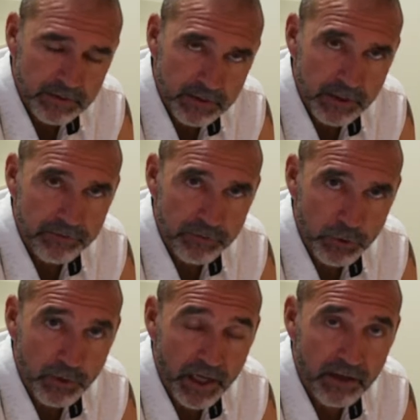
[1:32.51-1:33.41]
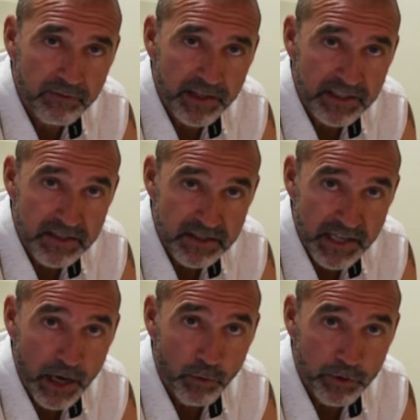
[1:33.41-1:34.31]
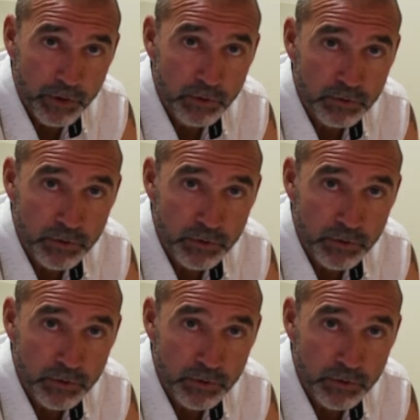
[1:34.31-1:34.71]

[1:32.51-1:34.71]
if you have a sourdough